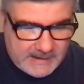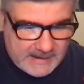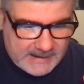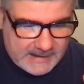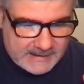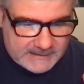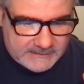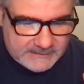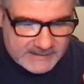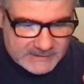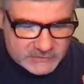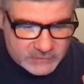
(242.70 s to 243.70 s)
and
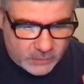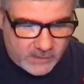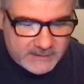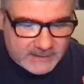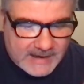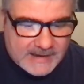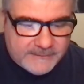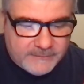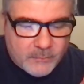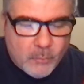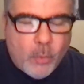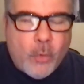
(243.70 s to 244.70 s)
they enjoy
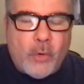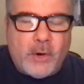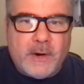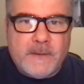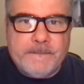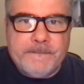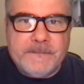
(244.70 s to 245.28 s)
life more.